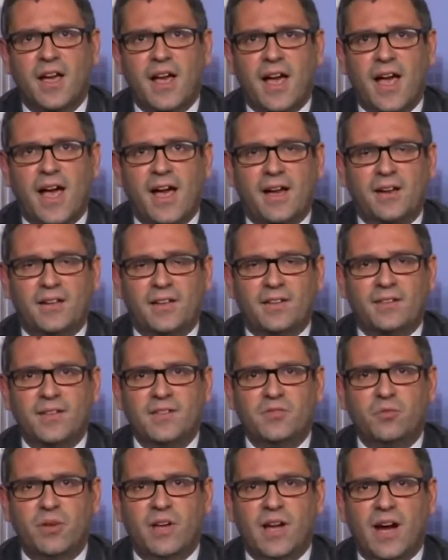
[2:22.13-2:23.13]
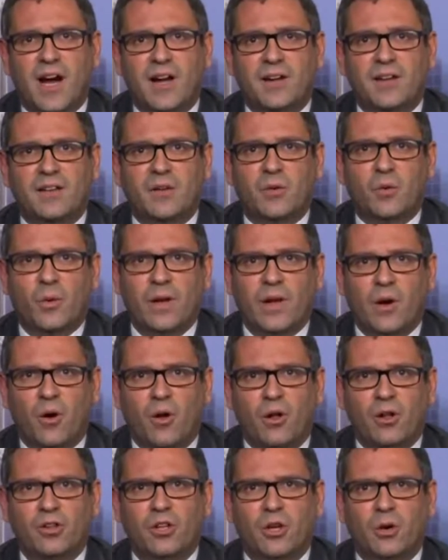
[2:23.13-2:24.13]
And in this regard, we
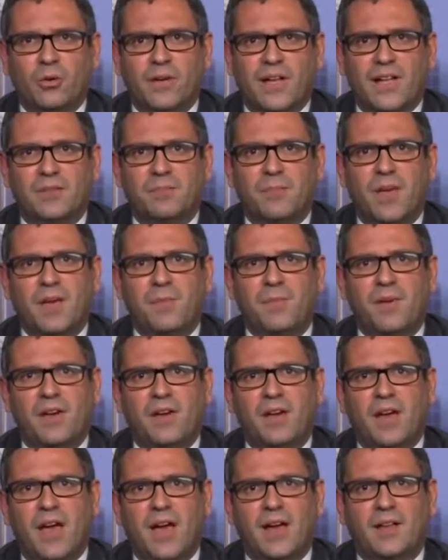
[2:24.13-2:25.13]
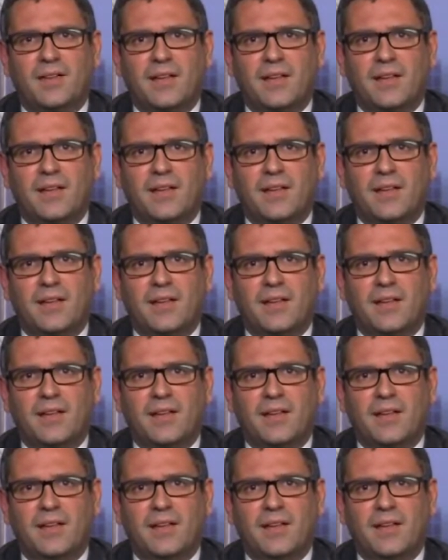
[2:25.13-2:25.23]
all know that maybe uh,